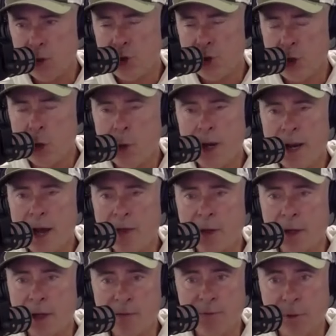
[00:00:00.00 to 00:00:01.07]
show
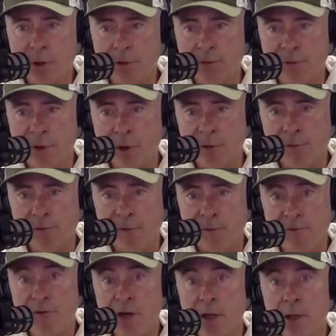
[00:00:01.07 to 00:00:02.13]
another level of
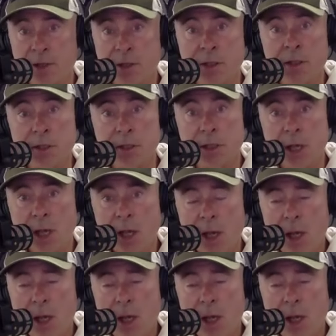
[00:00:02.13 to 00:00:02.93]
fearlessness.